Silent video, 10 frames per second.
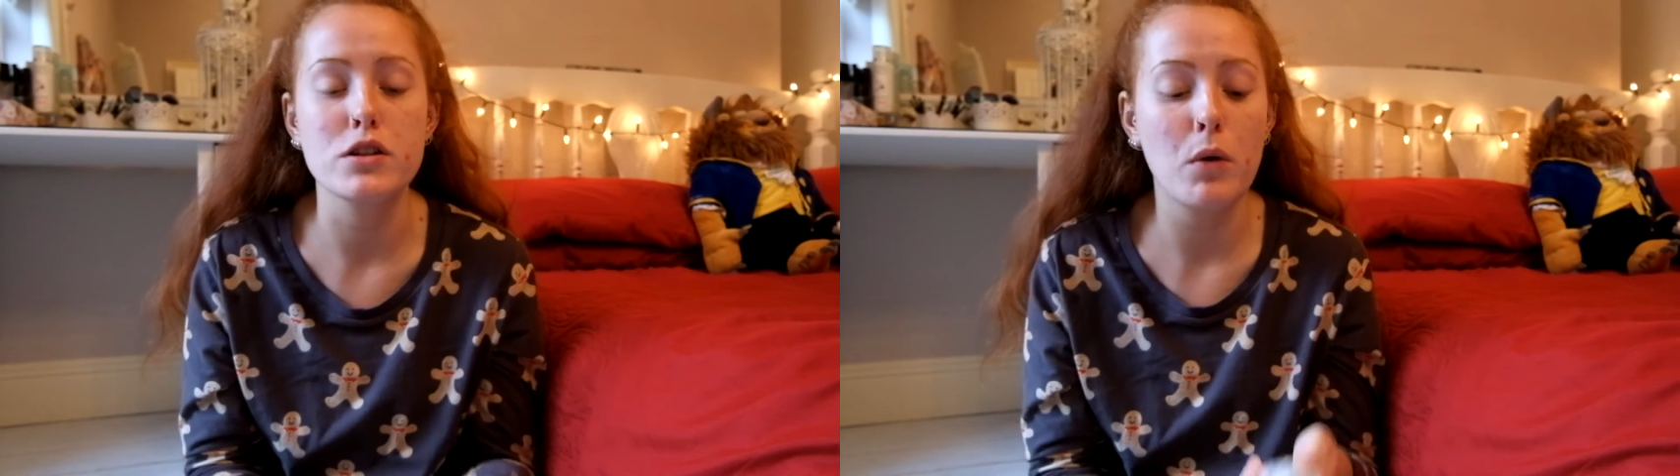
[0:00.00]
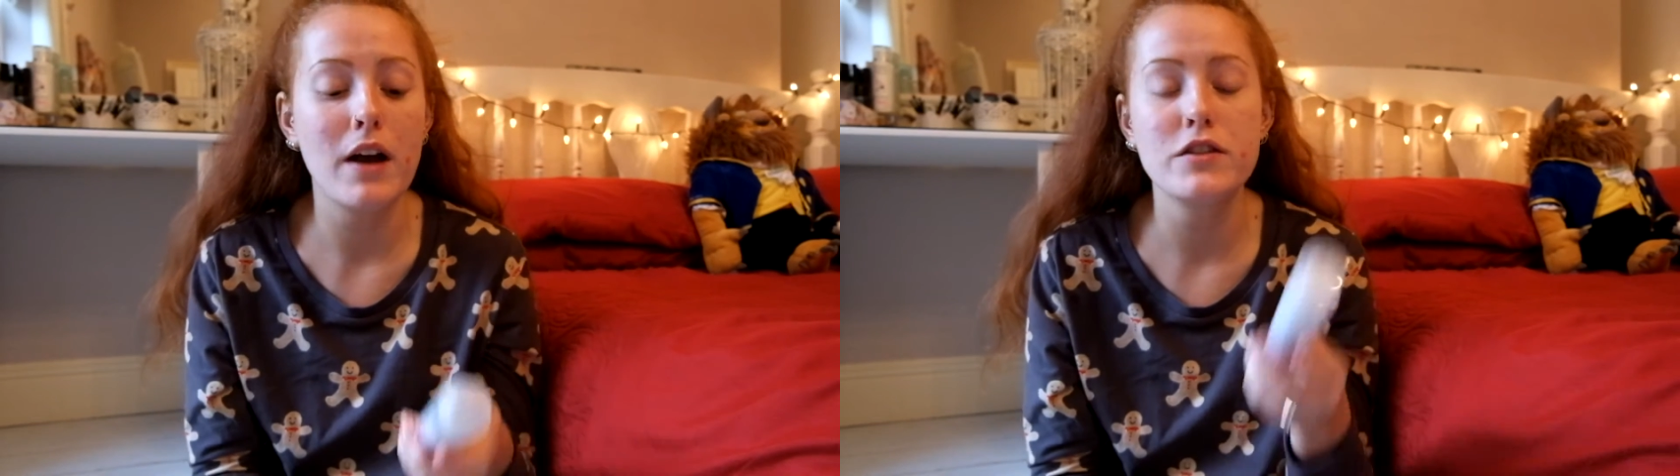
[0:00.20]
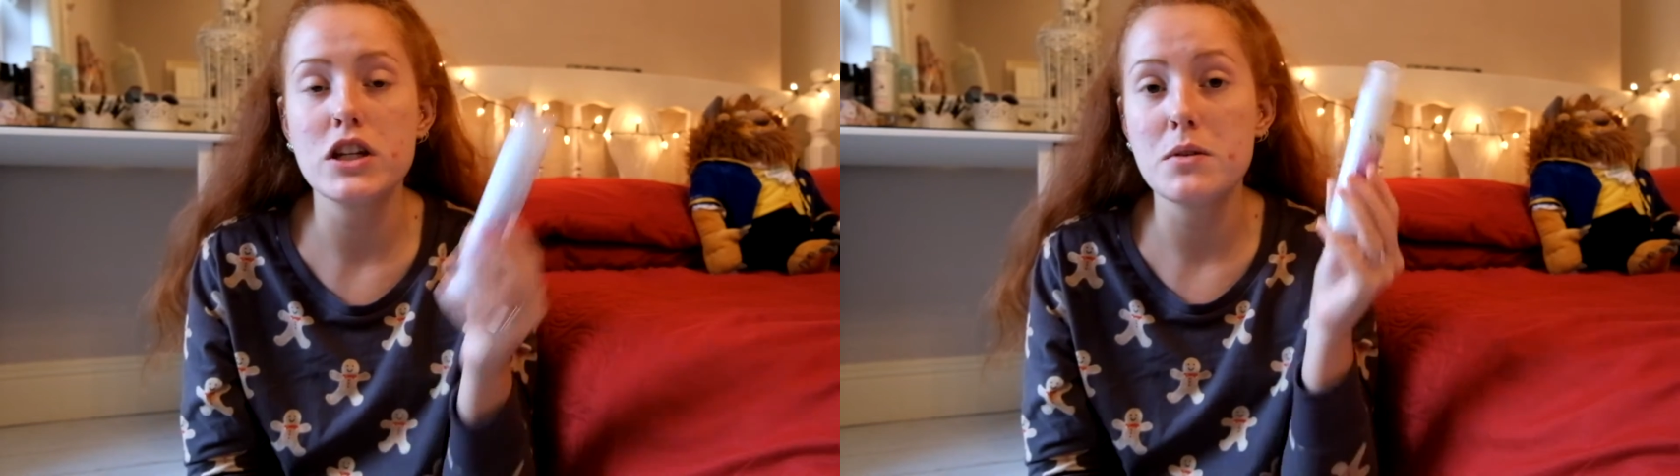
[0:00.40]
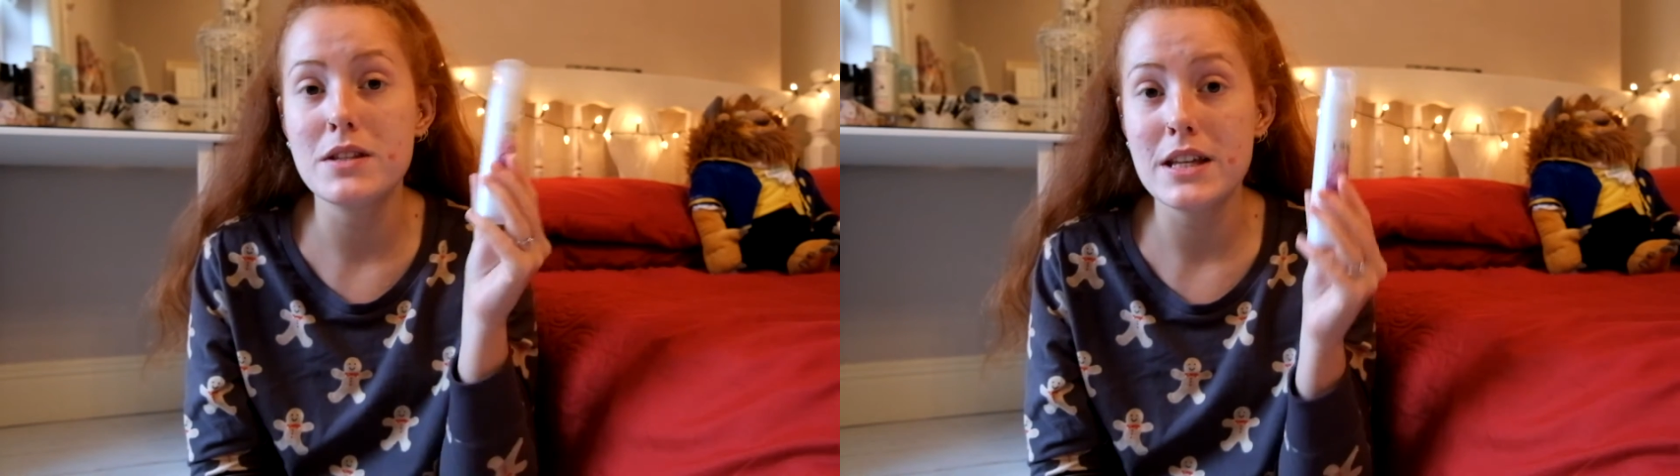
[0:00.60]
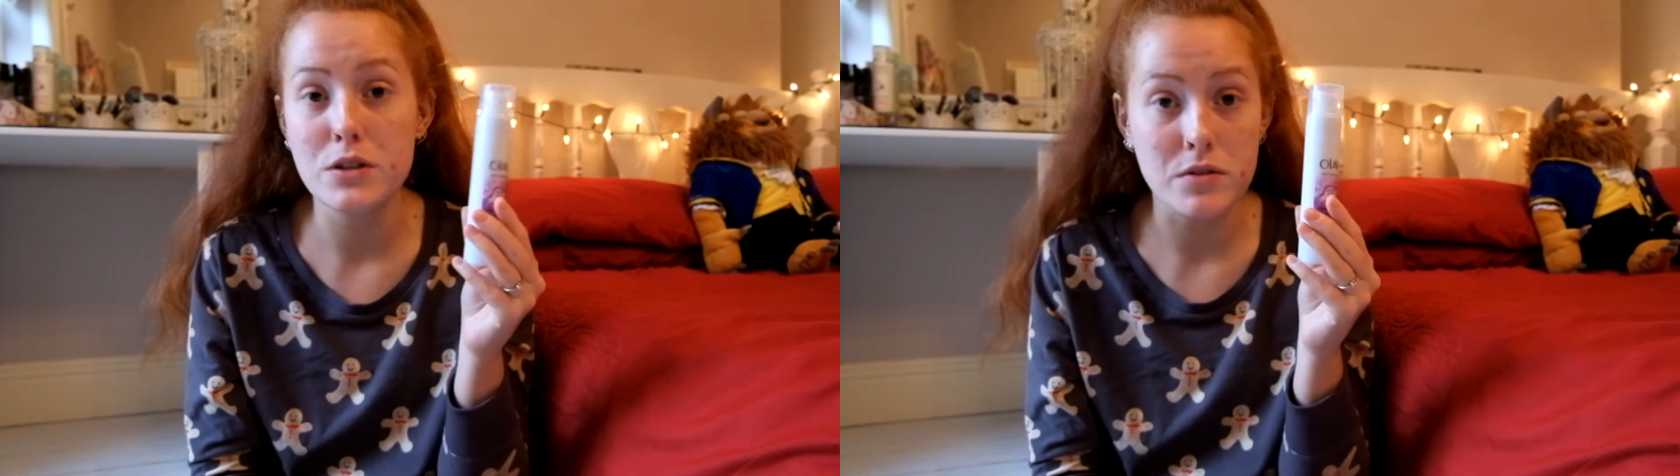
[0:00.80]
so I have to
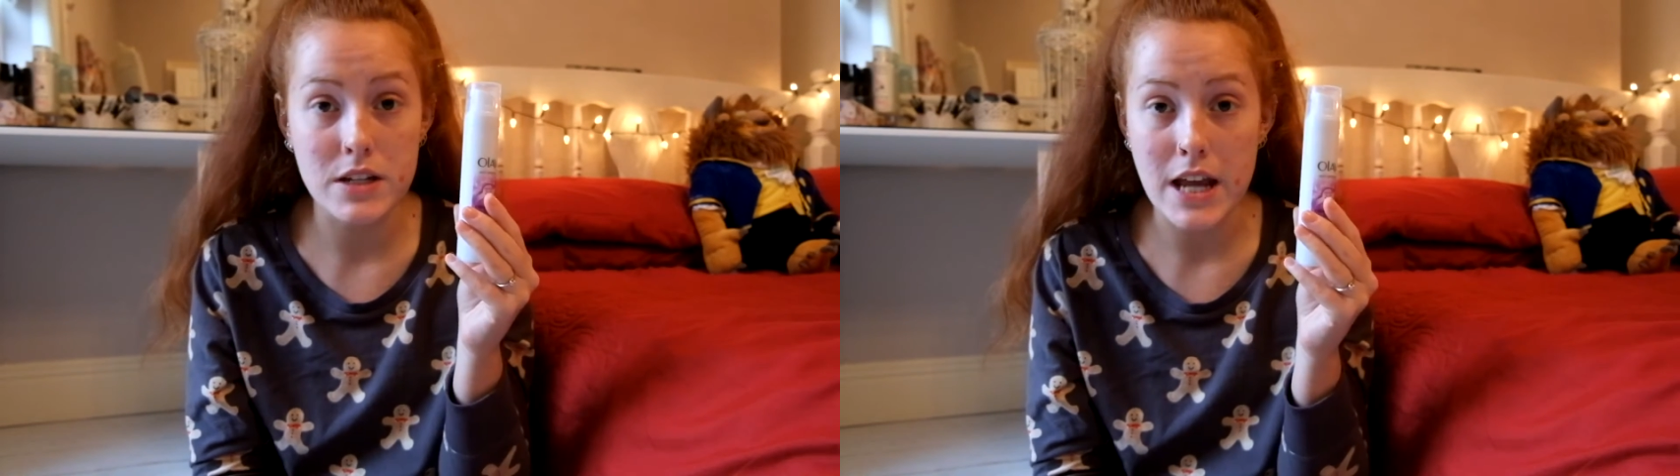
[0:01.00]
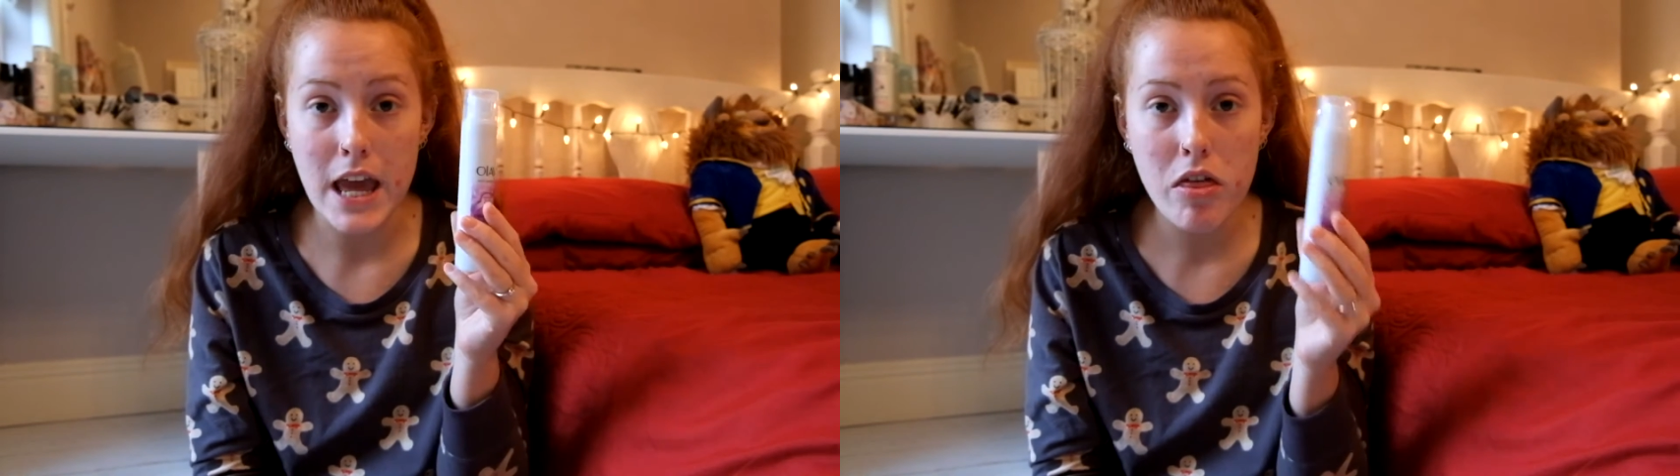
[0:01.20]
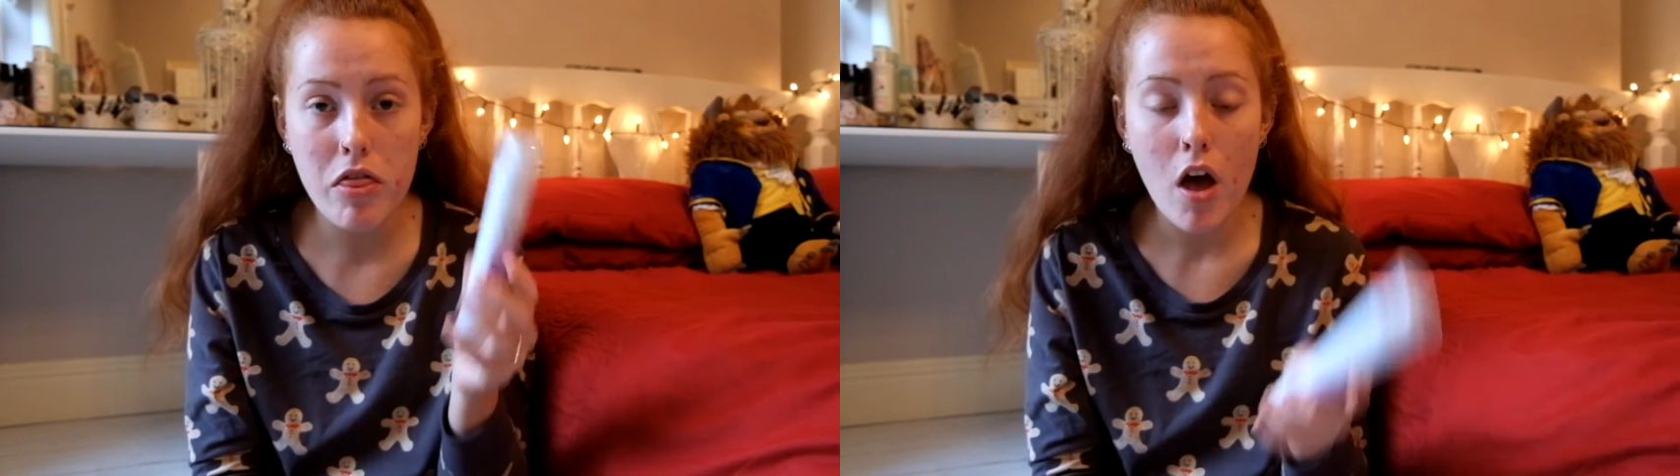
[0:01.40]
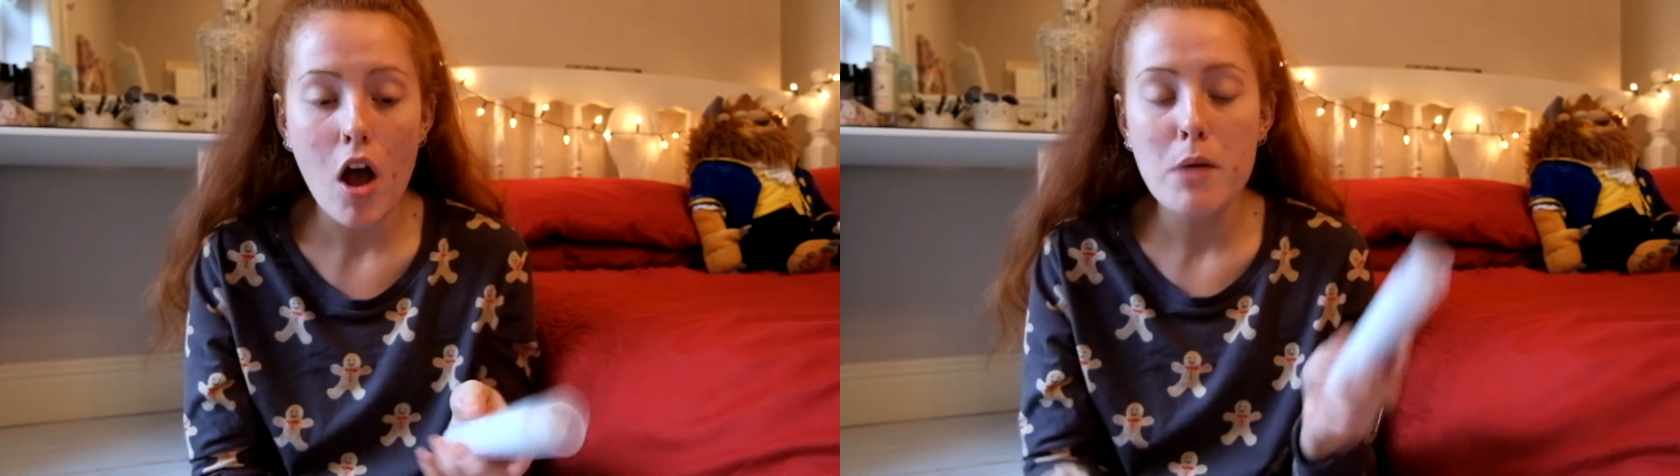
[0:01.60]
use this underneath.